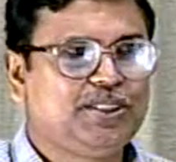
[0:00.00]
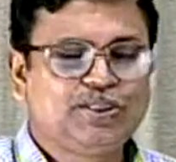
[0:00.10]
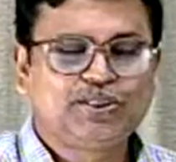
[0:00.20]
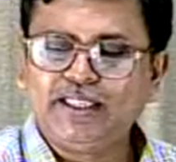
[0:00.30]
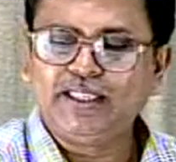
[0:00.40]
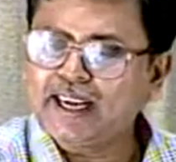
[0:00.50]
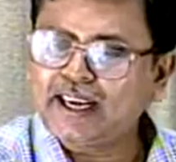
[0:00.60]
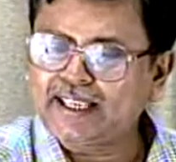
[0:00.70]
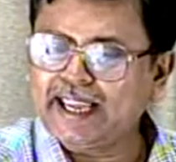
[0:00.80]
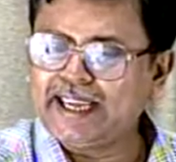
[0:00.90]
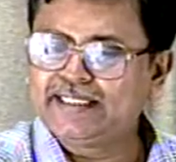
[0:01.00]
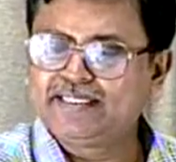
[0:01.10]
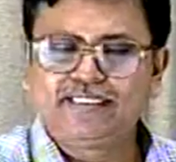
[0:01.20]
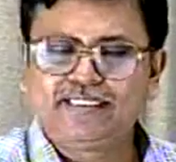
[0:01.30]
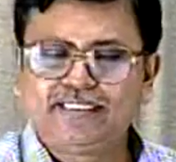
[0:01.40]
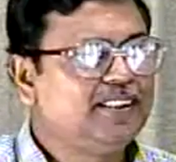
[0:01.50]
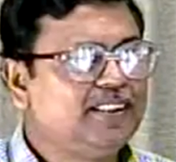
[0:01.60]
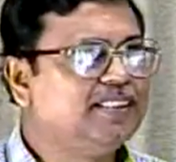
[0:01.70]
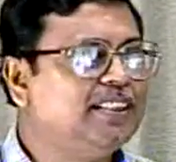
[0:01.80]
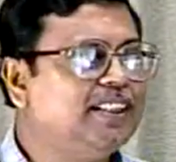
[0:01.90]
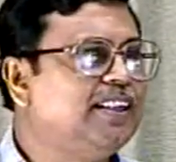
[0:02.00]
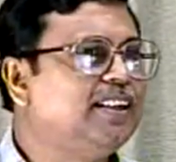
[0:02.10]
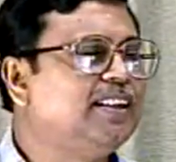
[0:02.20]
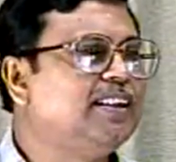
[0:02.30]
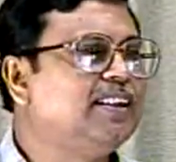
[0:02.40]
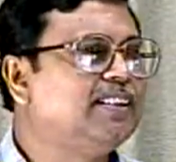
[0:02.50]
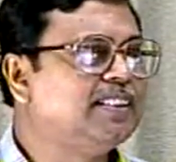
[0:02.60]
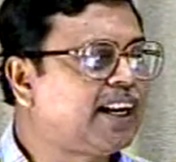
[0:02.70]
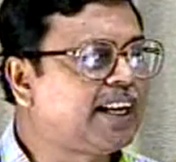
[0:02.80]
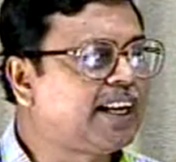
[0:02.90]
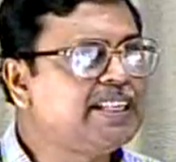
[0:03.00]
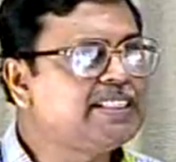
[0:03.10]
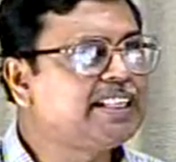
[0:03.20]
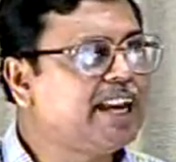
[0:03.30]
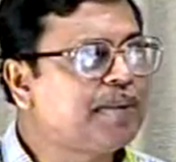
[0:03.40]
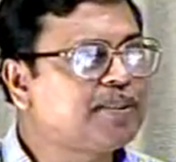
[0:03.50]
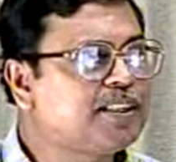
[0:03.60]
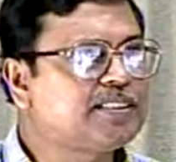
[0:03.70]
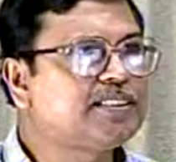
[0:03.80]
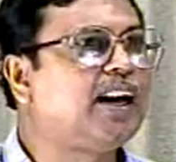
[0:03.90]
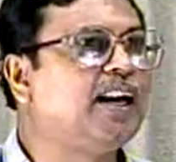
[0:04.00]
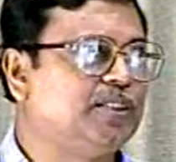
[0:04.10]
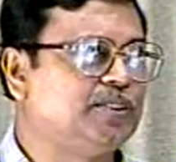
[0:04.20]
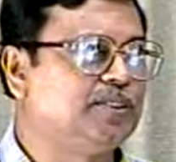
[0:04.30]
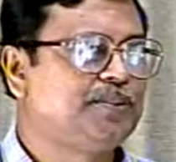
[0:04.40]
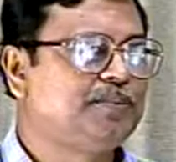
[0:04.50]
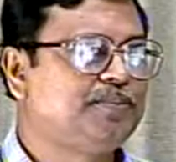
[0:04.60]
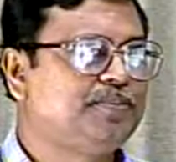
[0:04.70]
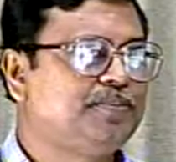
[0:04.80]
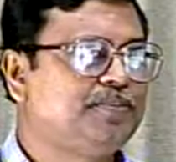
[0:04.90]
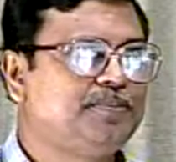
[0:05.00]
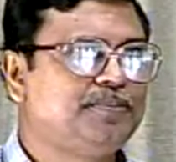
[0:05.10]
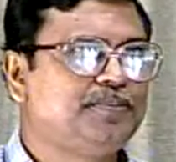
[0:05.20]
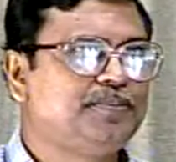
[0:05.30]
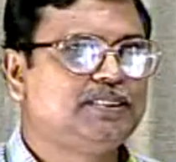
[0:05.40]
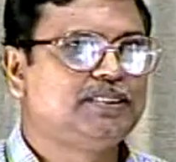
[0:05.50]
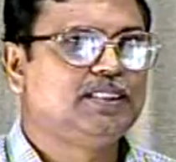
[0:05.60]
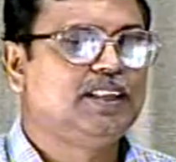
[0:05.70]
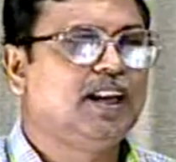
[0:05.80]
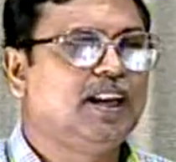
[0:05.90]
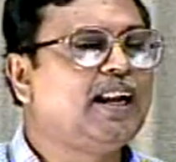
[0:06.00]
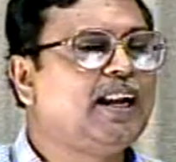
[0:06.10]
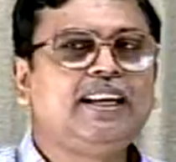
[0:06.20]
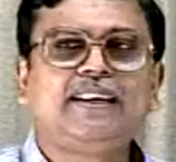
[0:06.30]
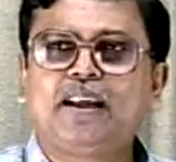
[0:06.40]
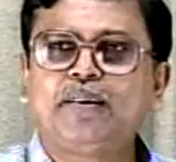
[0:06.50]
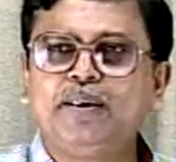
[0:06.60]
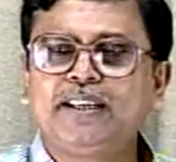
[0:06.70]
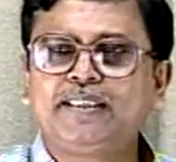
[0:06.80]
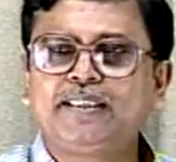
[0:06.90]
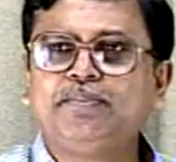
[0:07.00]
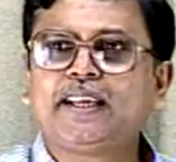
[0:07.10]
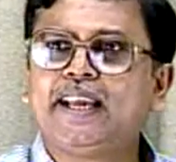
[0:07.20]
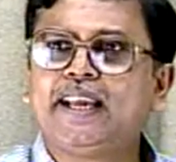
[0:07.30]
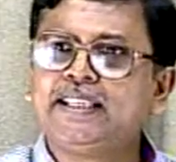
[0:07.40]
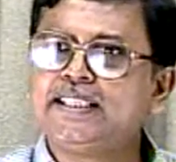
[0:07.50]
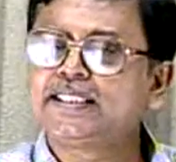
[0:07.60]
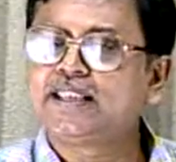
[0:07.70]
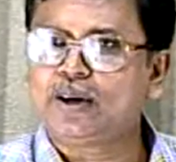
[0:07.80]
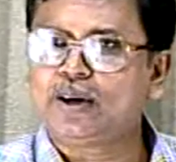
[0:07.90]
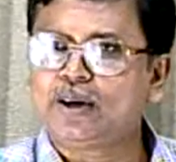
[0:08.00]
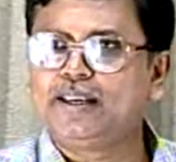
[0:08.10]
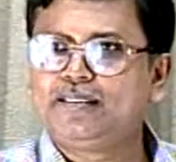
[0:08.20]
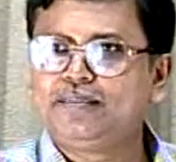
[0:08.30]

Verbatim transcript: So in that cage, the the cage captures the ions, and it terminates if the cage is grounded.